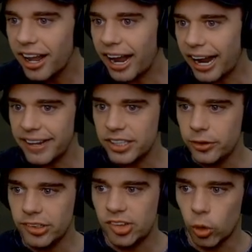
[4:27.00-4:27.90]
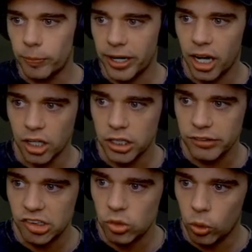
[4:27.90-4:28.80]
And then you can sort by hunger
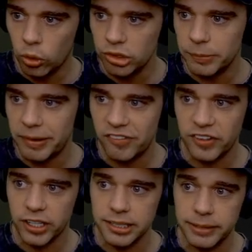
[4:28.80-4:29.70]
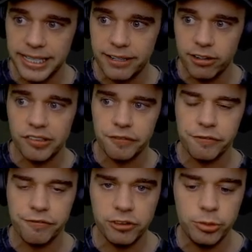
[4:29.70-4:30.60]
restored. The best thing I can make here is a
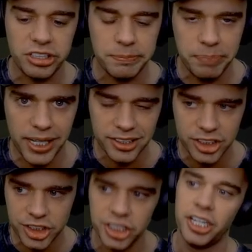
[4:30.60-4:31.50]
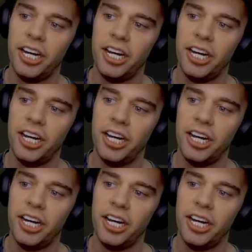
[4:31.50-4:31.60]
fruity punch.